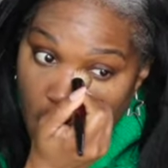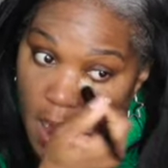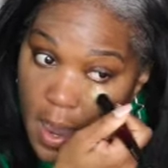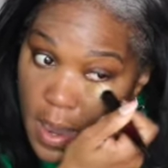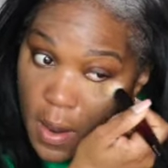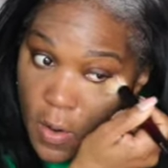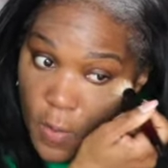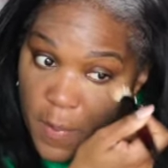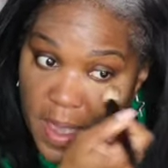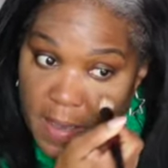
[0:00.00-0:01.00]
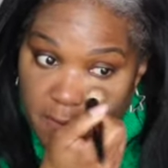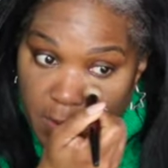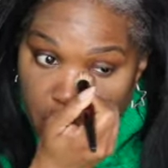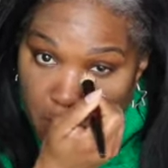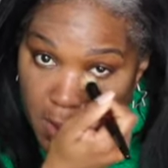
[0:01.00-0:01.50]
I hope
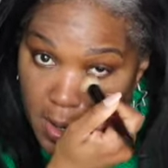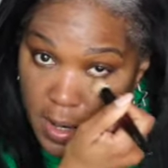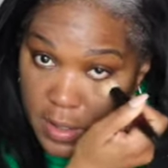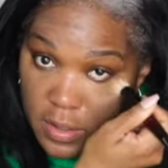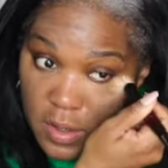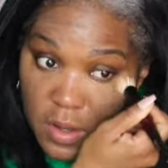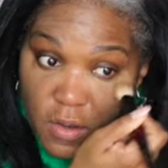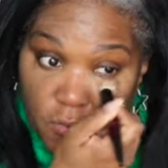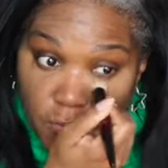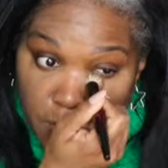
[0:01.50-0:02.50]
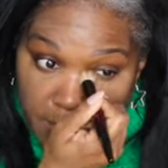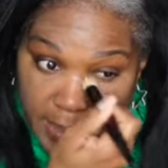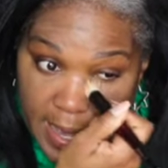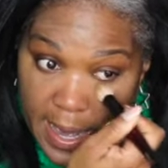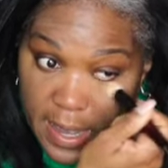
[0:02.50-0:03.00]
everyone
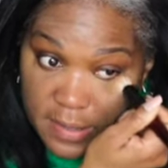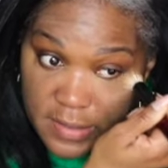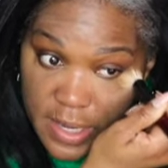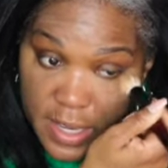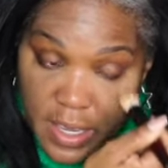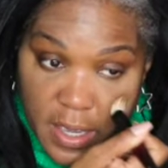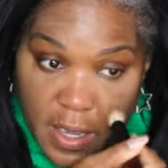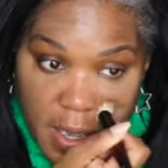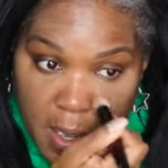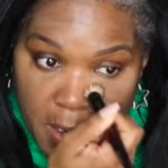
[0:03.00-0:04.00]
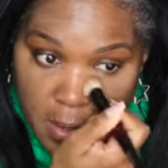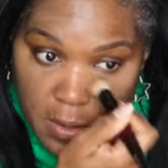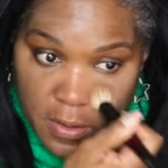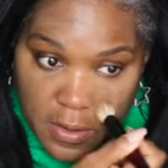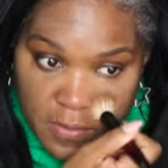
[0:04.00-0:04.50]
really has a
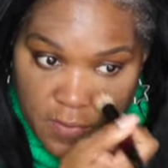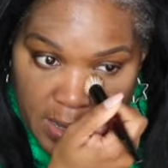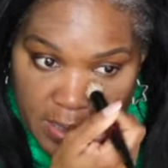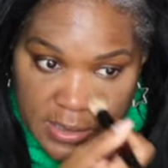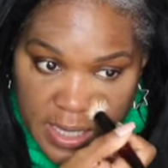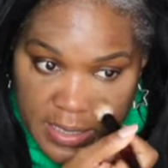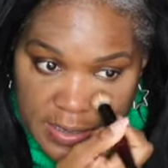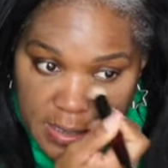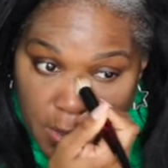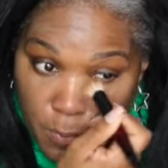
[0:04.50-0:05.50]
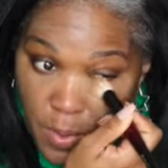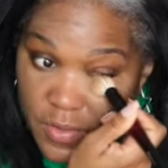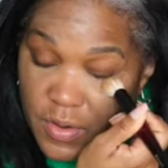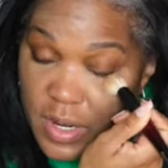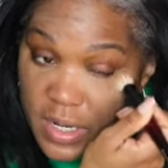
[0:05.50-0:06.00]
good Valentine's Day.
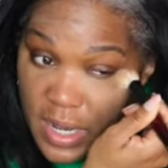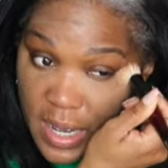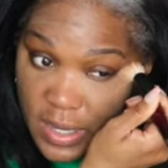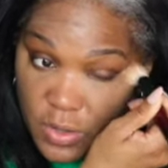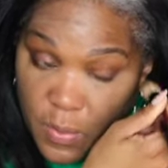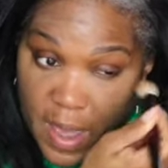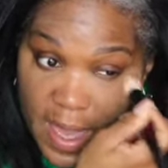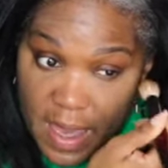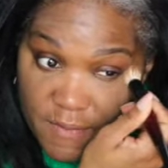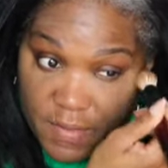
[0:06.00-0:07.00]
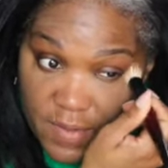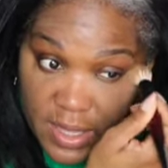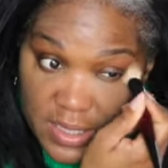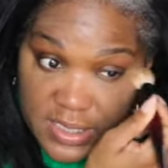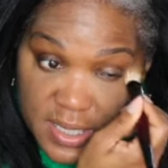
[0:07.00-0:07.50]
Whether or not you have a
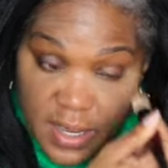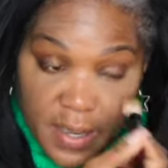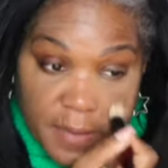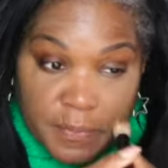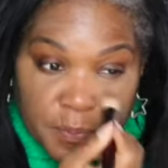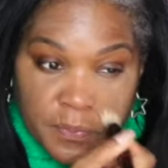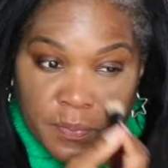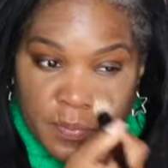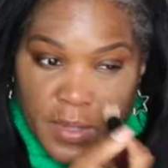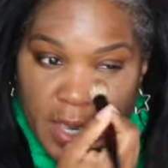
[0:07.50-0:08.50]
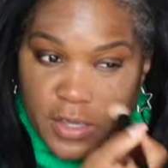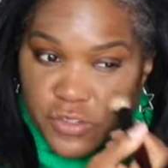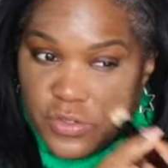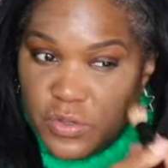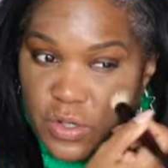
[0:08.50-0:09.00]
Valentine,
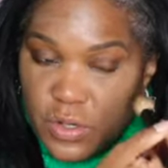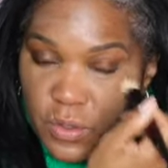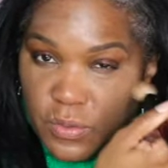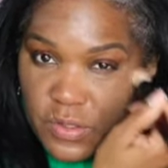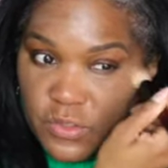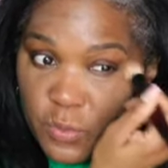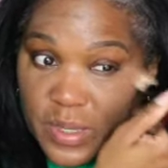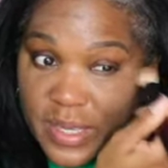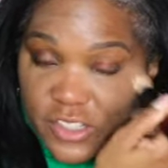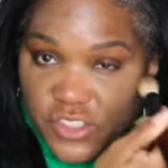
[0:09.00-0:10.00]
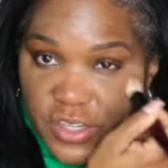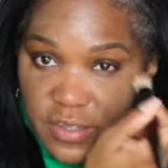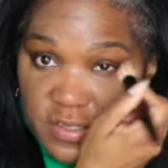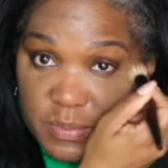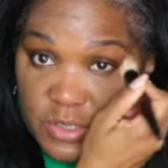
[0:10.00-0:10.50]
as you know, this week I
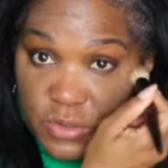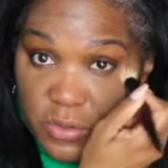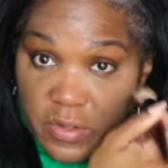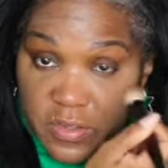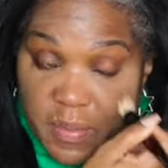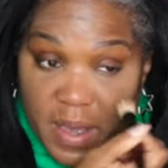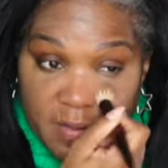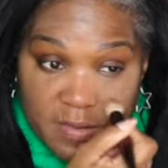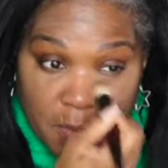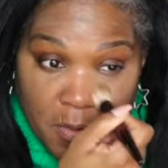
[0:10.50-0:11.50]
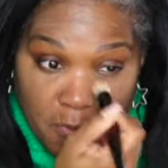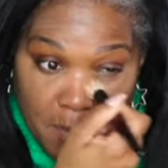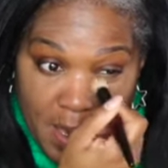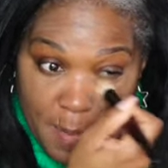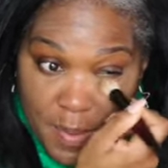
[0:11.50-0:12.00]
shared some stories about some of
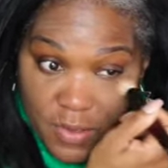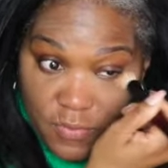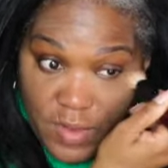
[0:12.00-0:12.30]
my best